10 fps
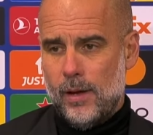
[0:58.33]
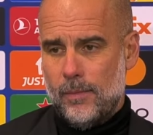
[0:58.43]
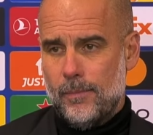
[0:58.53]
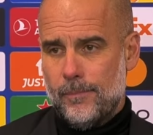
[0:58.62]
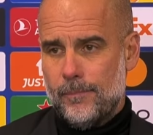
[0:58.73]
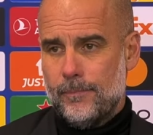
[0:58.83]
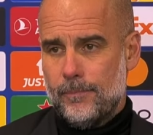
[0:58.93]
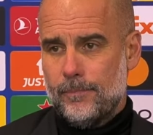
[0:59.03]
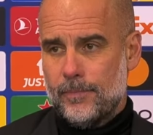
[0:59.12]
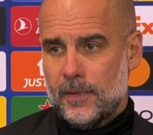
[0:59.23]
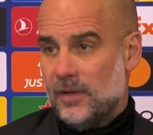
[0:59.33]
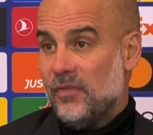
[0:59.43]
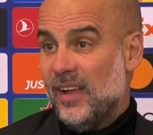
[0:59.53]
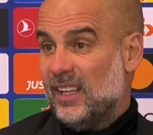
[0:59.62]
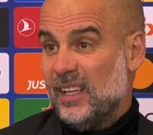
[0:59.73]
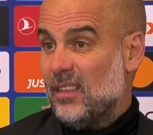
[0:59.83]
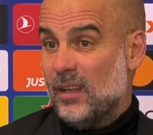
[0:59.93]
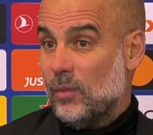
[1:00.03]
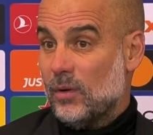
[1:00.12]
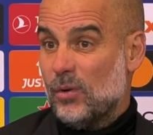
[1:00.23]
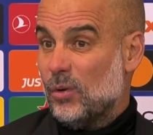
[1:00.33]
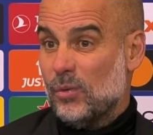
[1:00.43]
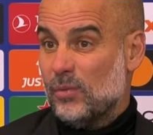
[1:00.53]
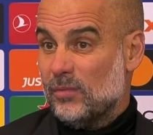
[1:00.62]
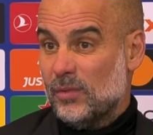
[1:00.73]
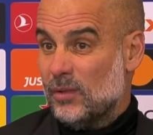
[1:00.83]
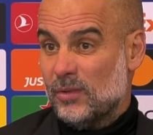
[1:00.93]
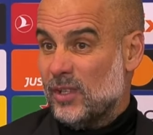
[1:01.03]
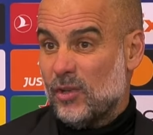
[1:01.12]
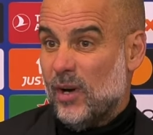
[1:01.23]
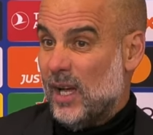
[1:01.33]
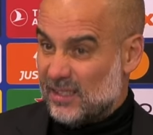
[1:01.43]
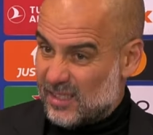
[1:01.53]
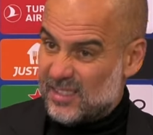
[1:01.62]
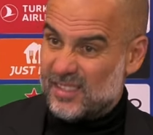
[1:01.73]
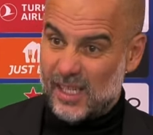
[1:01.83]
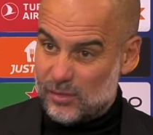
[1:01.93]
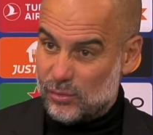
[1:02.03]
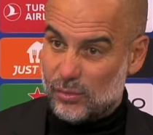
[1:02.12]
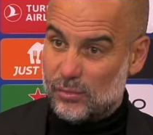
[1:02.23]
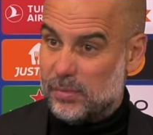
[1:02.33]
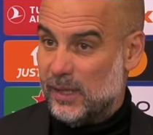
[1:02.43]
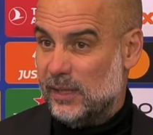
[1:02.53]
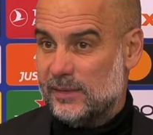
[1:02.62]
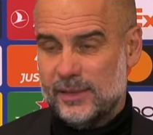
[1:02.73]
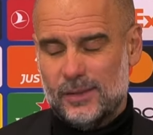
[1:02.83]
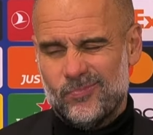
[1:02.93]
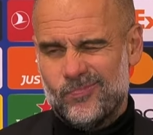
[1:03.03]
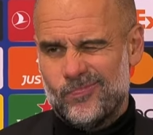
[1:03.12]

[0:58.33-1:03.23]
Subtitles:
Yeah, he felt it. I think when we go on the grass and started to complain, I said,